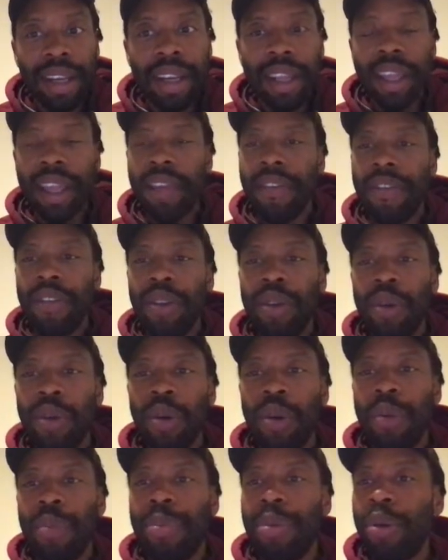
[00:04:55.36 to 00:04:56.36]
If
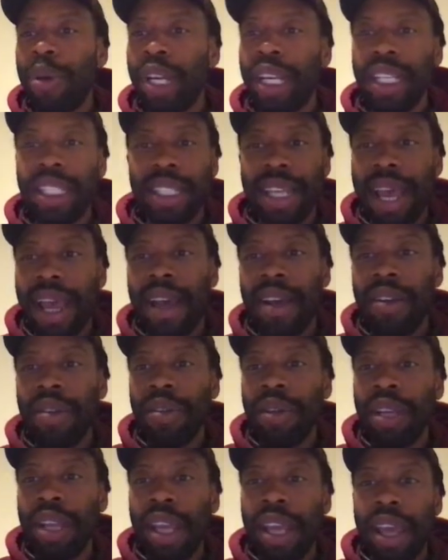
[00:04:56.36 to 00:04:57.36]
you are pointing
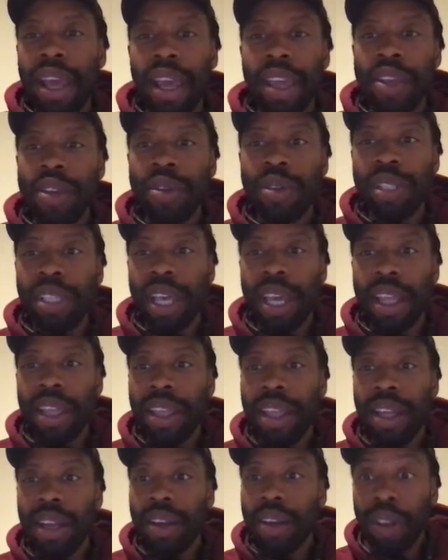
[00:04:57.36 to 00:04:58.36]
down and you say
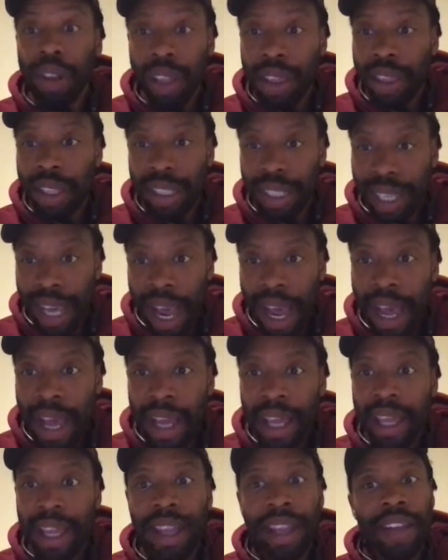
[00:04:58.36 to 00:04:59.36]
that, look at the
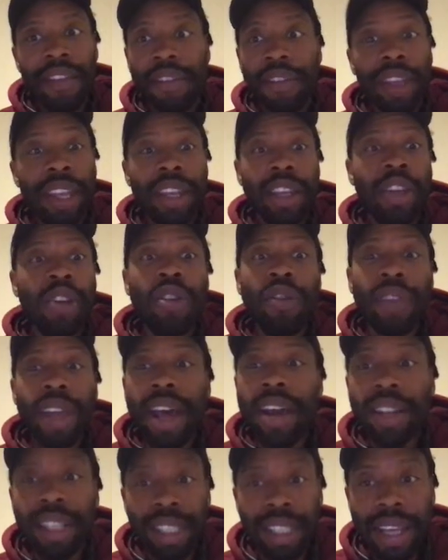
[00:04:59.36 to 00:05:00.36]
sky, then you've
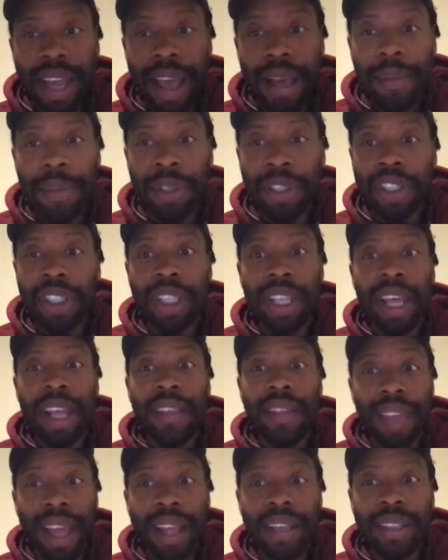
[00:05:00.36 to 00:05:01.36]
now established
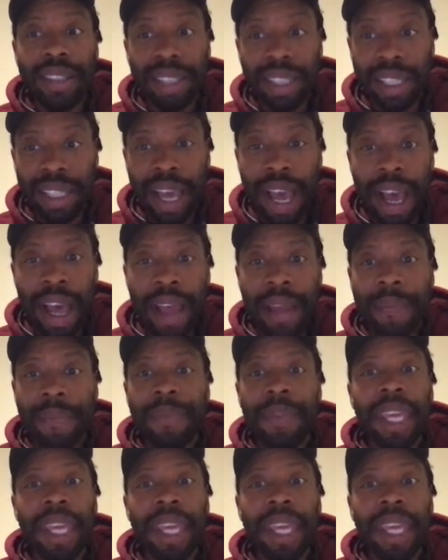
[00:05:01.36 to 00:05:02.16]
that that's the sky.